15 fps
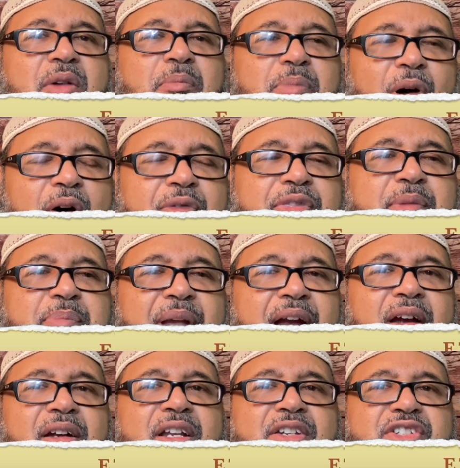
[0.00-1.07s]
Both the
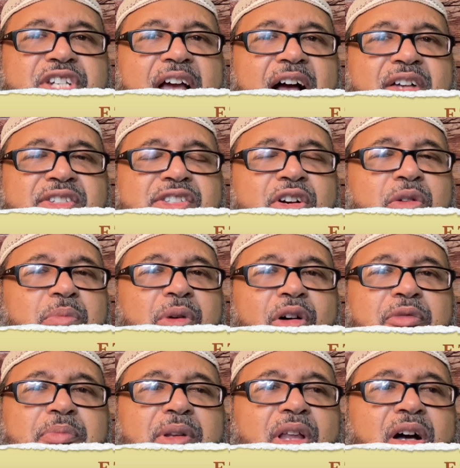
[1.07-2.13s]
parent and child soul
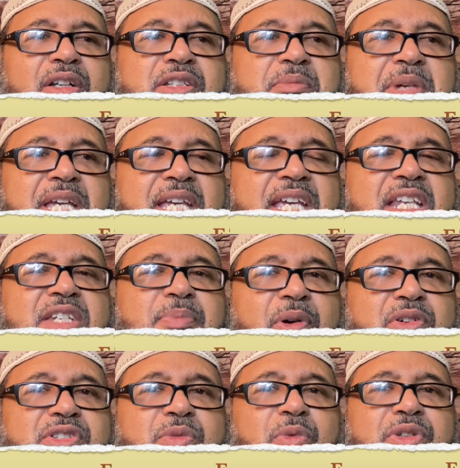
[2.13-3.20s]
both belong to me. Each
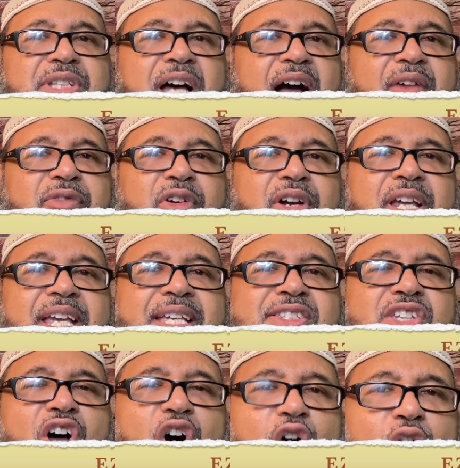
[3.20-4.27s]
person will die for
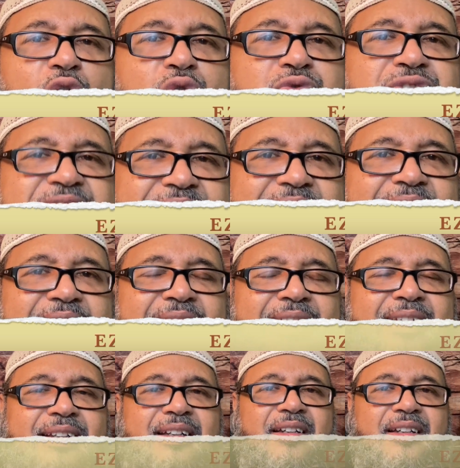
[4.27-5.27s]
his own sin.